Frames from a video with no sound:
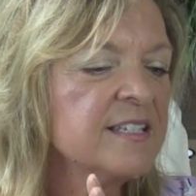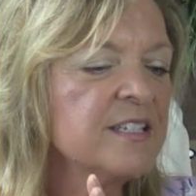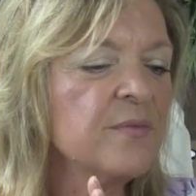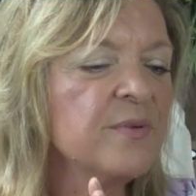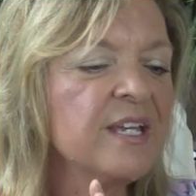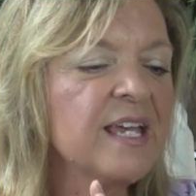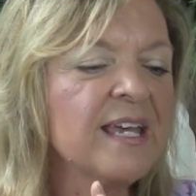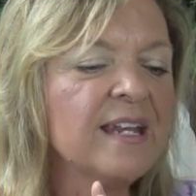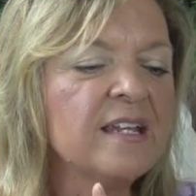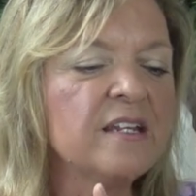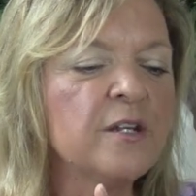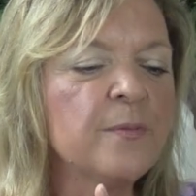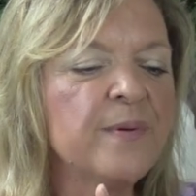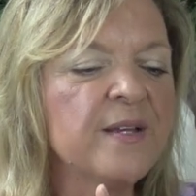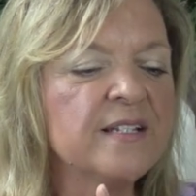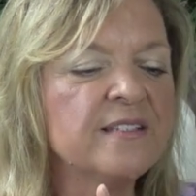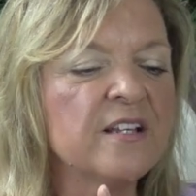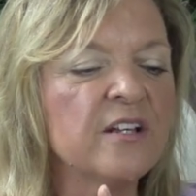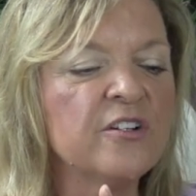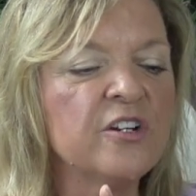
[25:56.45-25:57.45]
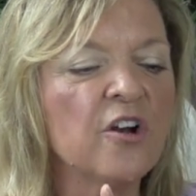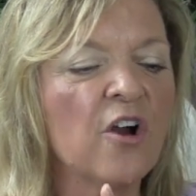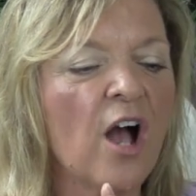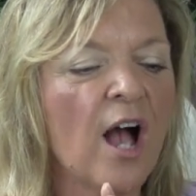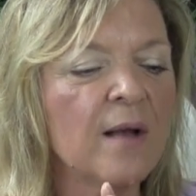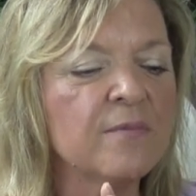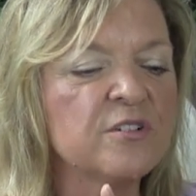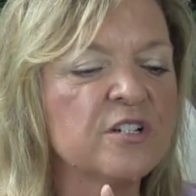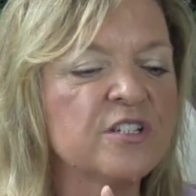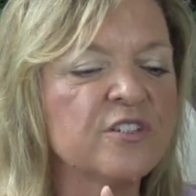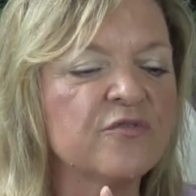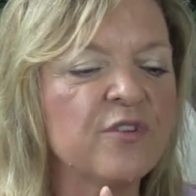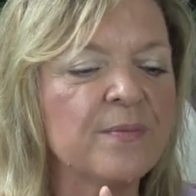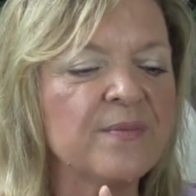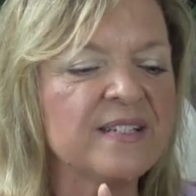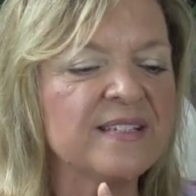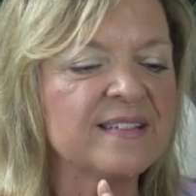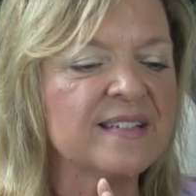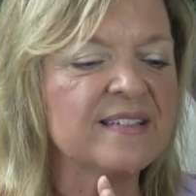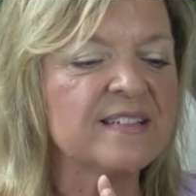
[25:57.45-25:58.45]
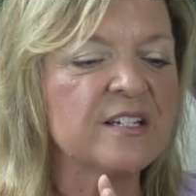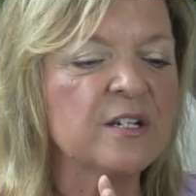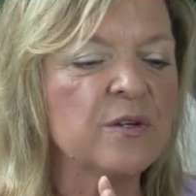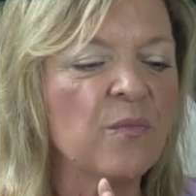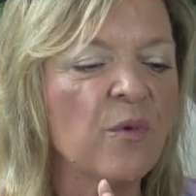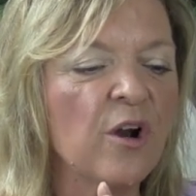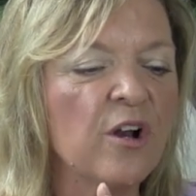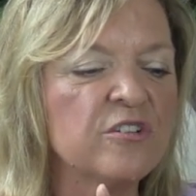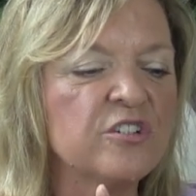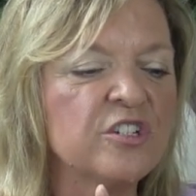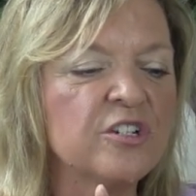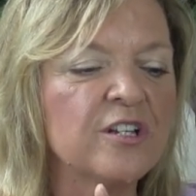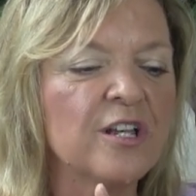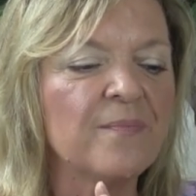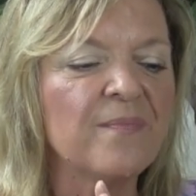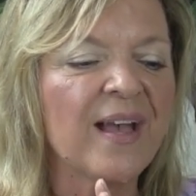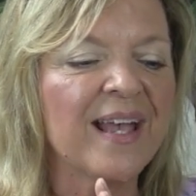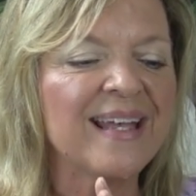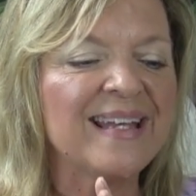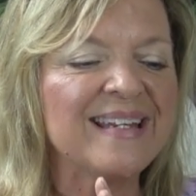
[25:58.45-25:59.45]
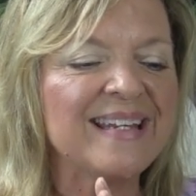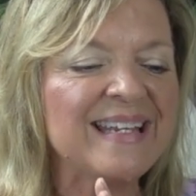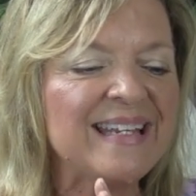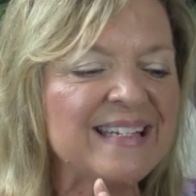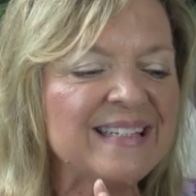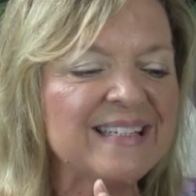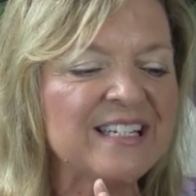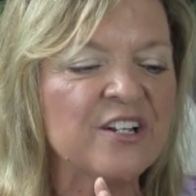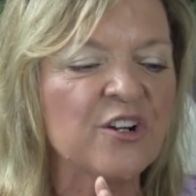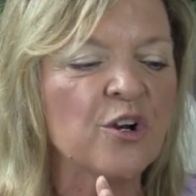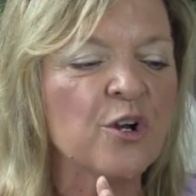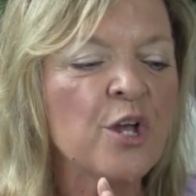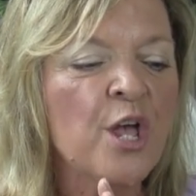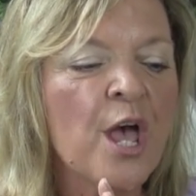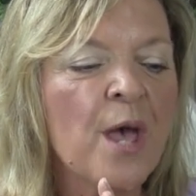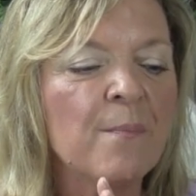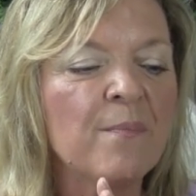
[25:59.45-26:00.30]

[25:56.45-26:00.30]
So again, it depends on your options from existing words. You can make it easier,